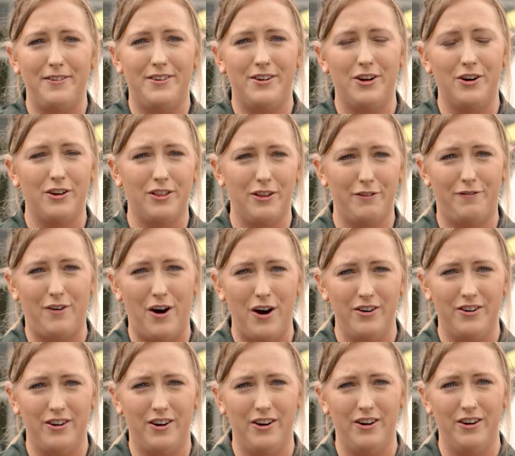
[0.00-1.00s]
took the
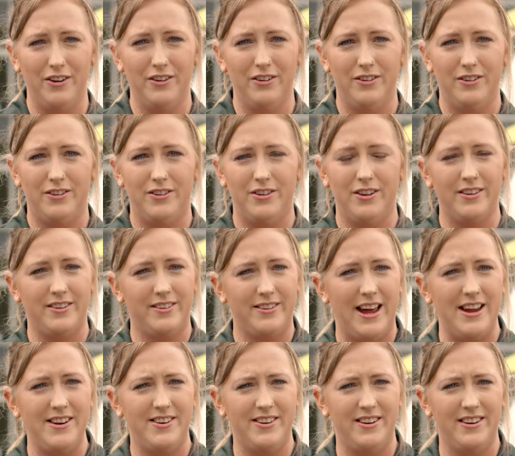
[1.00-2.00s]
photo to the
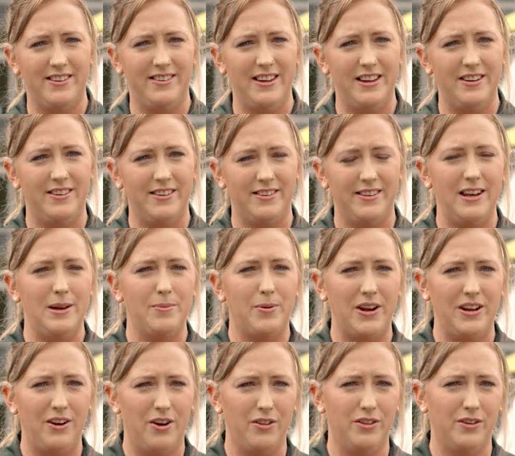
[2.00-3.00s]
station and said, does
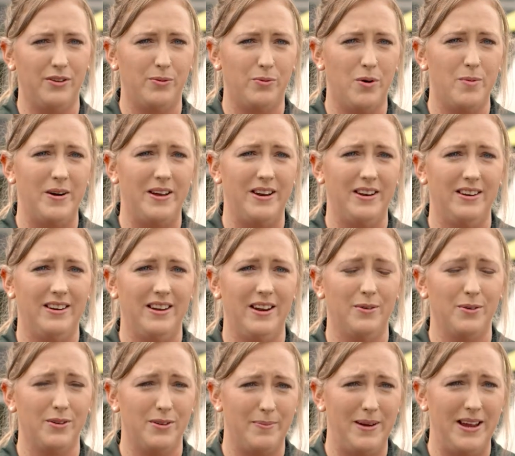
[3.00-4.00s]
anybody know this woman? And
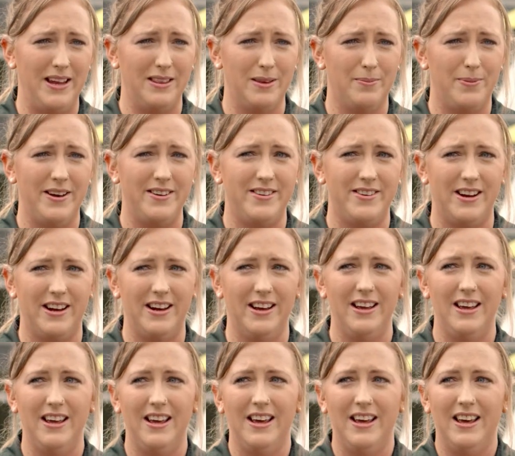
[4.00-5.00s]
it was me in the picture.
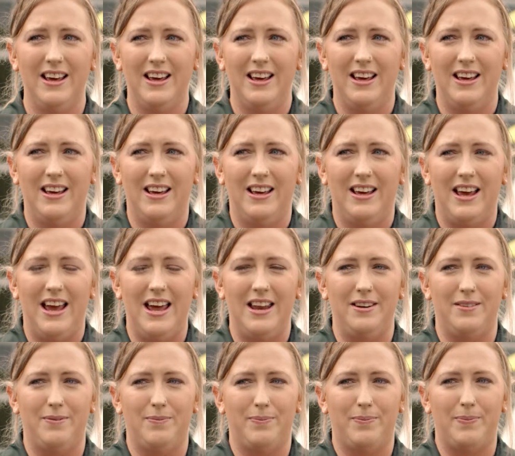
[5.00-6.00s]

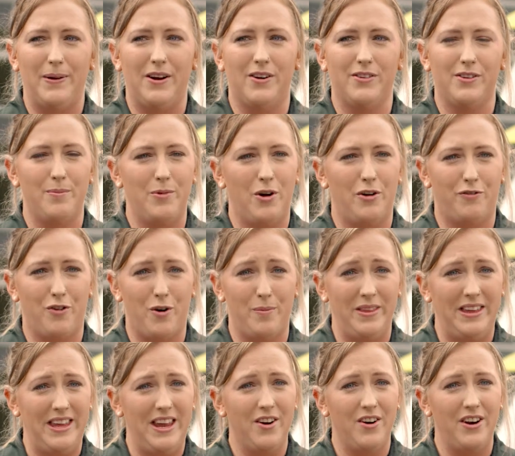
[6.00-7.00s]
And because I'm not from
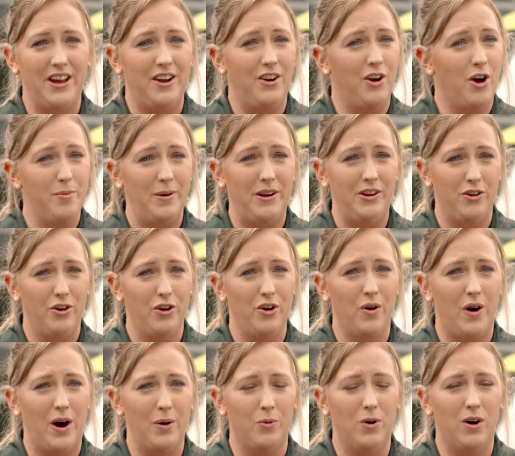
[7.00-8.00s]
the area, nobody knew
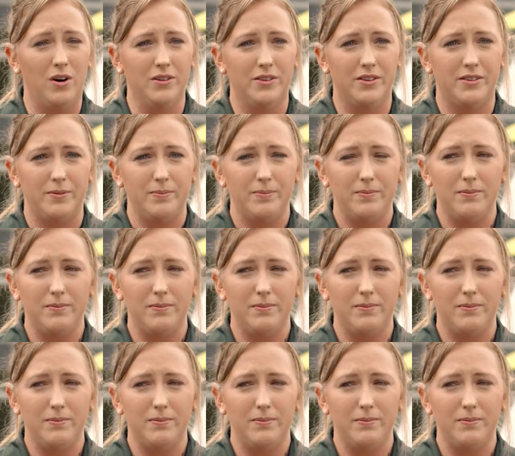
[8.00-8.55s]
who I was.